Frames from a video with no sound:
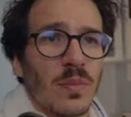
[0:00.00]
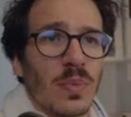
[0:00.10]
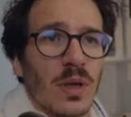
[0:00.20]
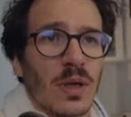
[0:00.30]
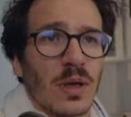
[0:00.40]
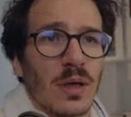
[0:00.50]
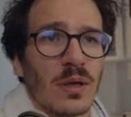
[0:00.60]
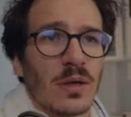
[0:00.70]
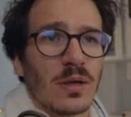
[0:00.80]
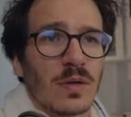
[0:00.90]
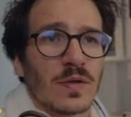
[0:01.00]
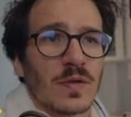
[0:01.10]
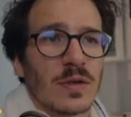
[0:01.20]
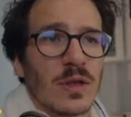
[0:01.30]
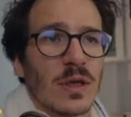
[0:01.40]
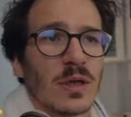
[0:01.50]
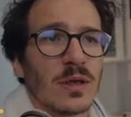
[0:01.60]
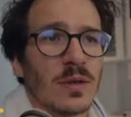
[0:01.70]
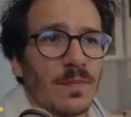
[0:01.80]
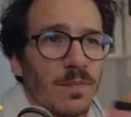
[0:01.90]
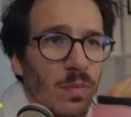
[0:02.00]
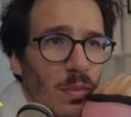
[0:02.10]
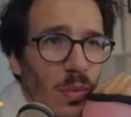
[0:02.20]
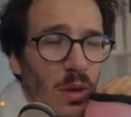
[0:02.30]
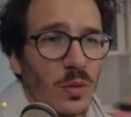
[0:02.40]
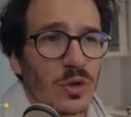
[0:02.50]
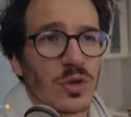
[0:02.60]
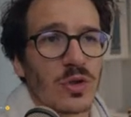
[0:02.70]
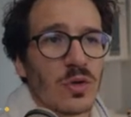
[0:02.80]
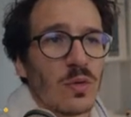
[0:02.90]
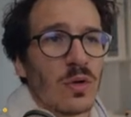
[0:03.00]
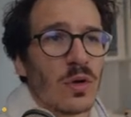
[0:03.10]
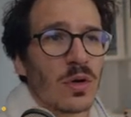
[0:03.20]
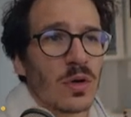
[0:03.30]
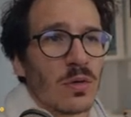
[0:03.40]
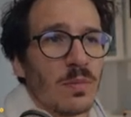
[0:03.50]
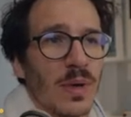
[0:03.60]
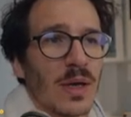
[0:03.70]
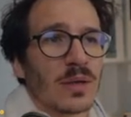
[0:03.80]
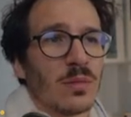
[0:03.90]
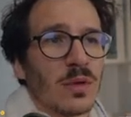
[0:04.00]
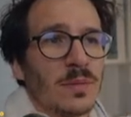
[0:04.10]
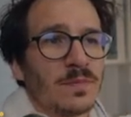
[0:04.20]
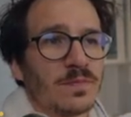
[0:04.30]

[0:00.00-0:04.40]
plugin slug which is no longer compatible.